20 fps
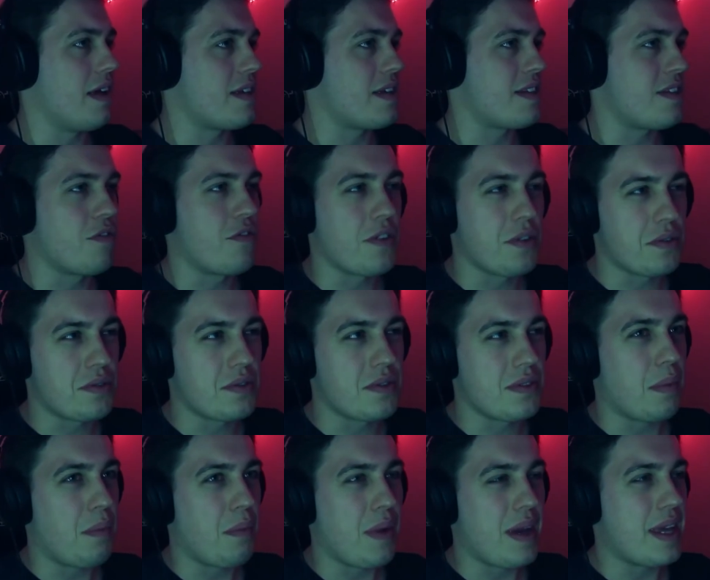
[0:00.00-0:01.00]
still
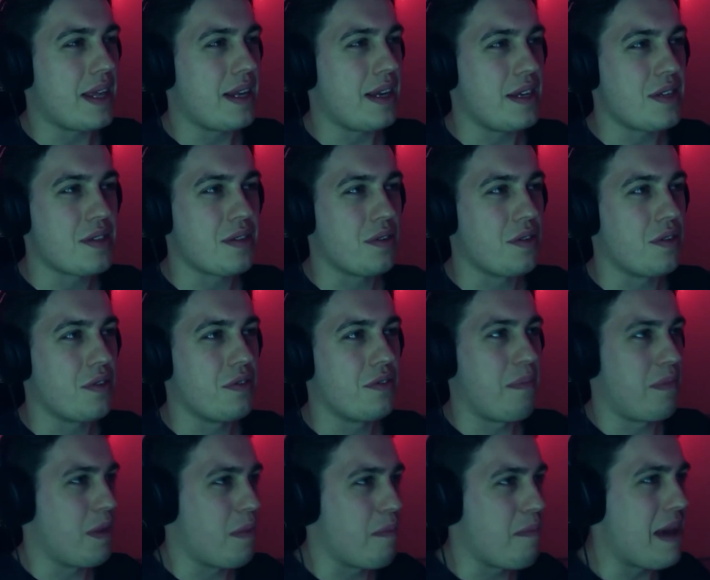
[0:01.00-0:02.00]
feels weirdly sort
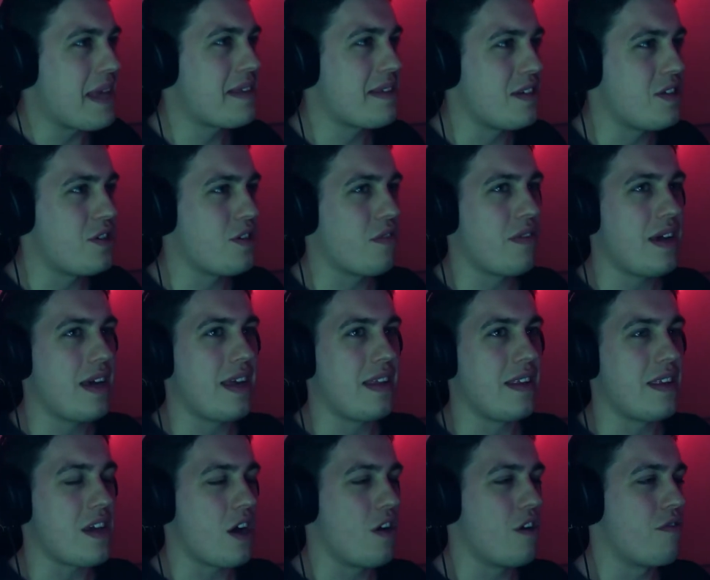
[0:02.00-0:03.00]
of the message of it
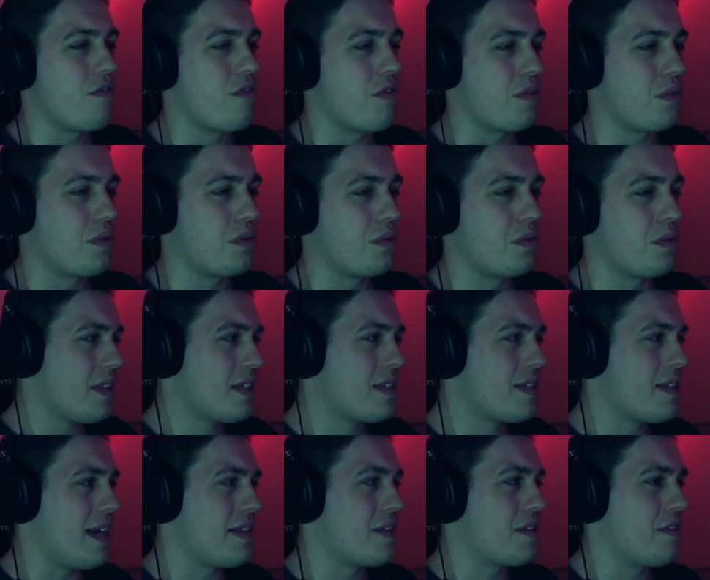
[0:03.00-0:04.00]
and the overall
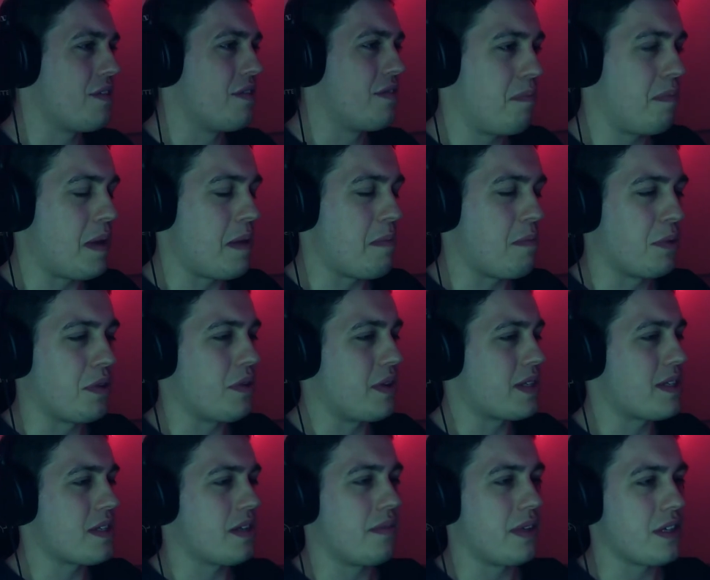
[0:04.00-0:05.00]
sense of people doing
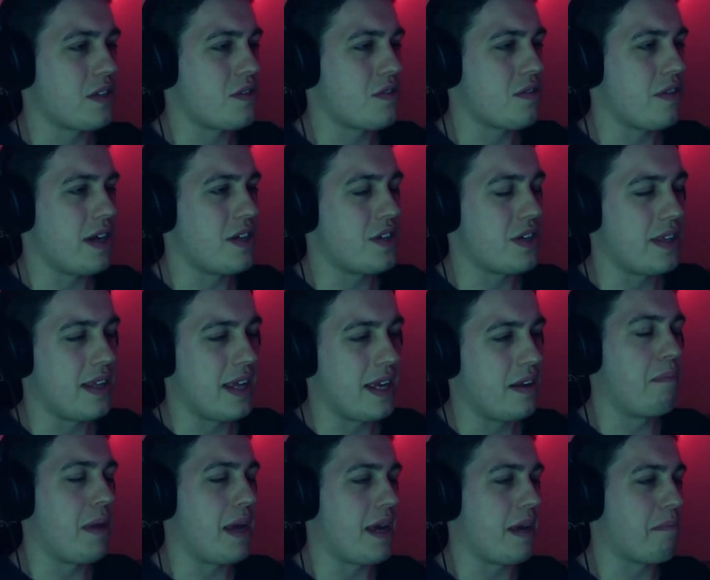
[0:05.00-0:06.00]
something strange and then
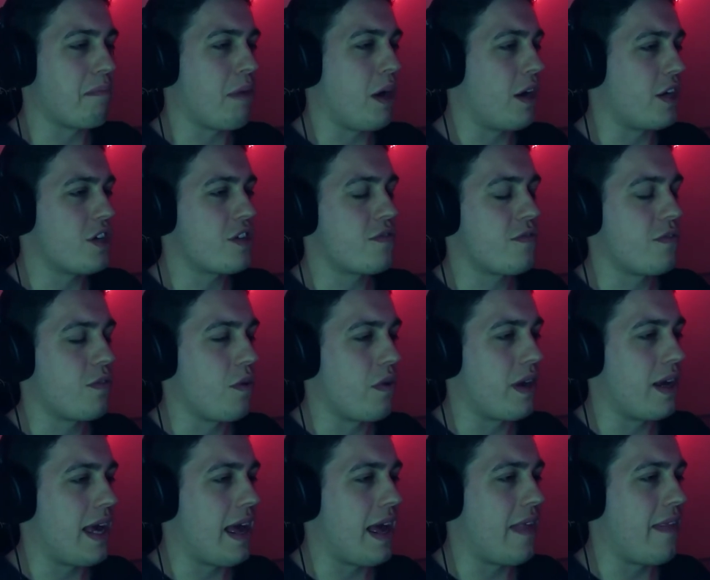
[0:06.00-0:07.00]
being punished for
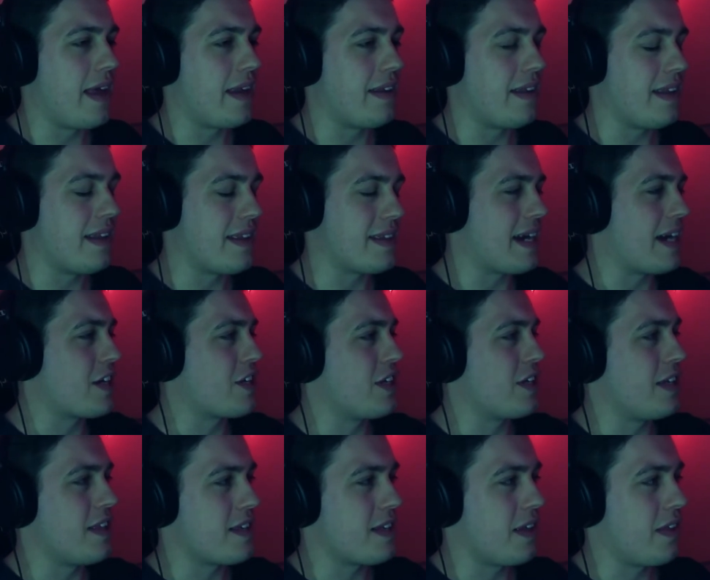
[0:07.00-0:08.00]
it, and then there's
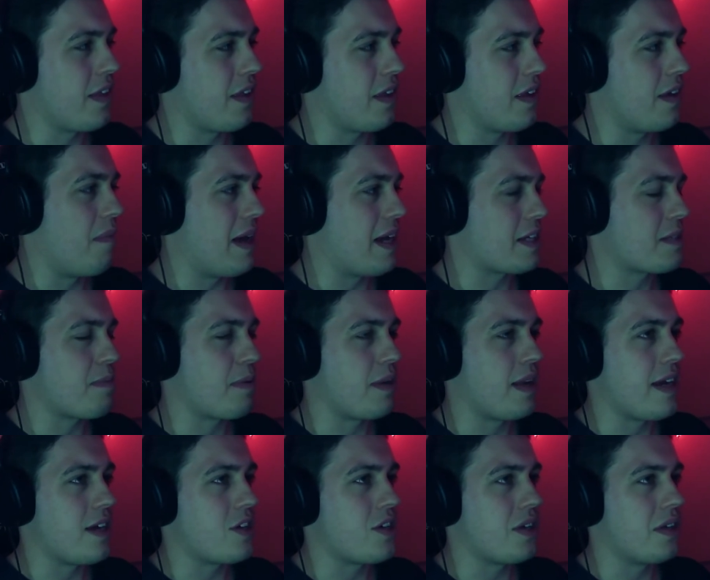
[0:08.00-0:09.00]
actually this other
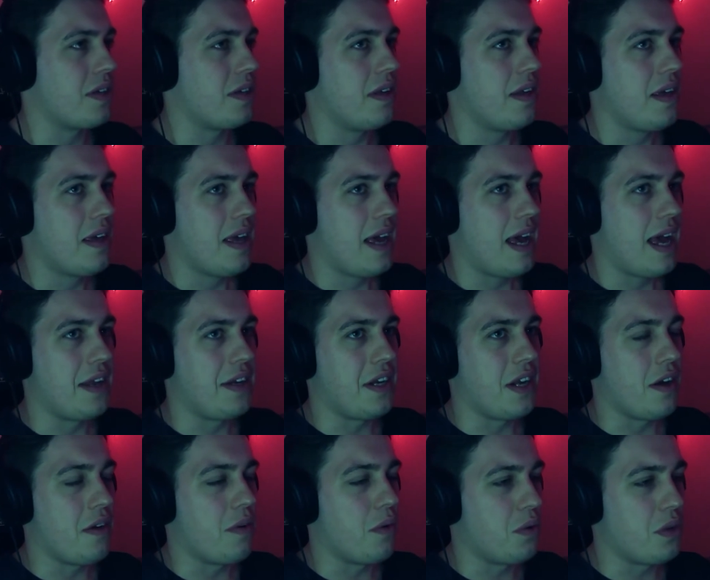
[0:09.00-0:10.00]
explanation, and, you
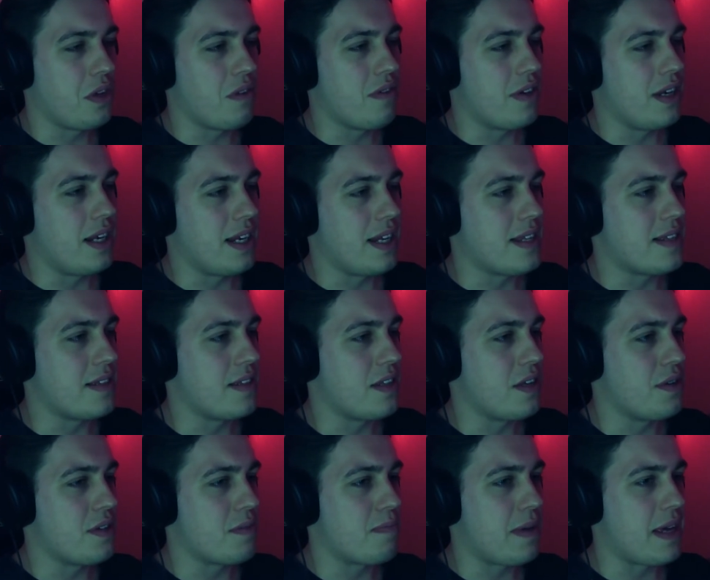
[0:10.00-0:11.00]
know, all you really need to
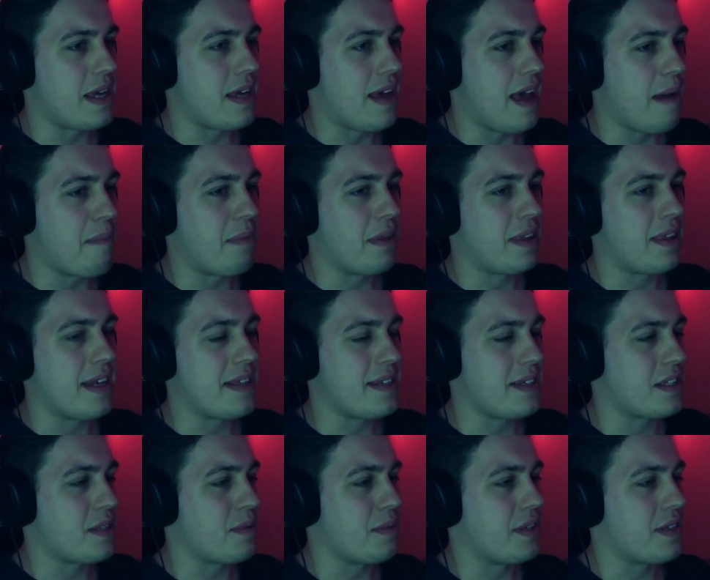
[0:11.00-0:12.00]
do is be
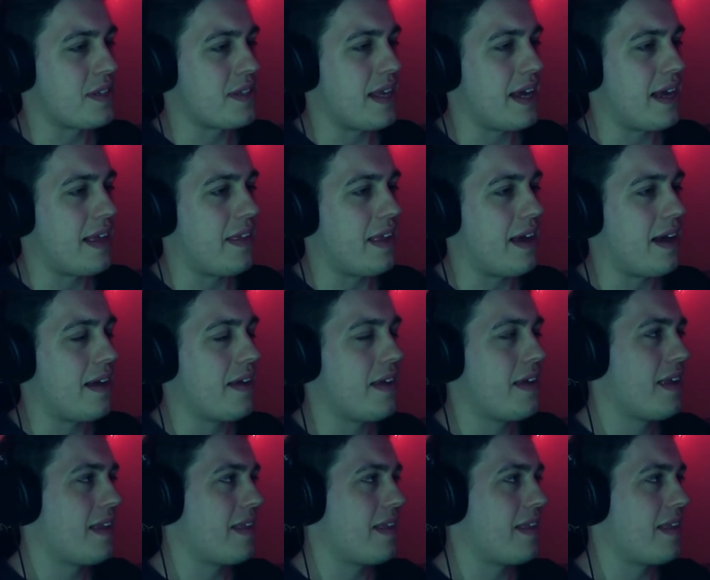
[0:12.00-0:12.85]
empathetic to understand that.